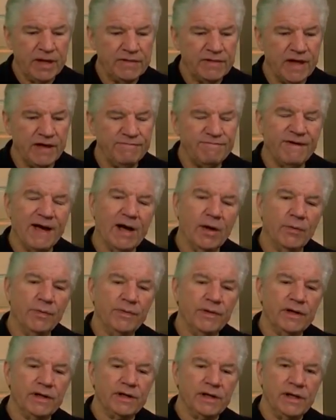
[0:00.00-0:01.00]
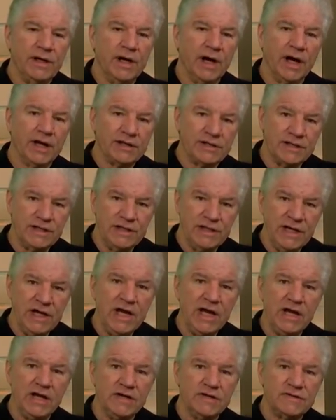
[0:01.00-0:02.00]
they found that gut
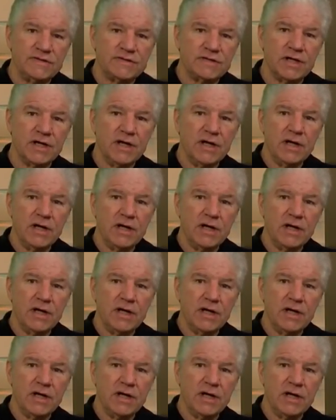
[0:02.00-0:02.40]
yeast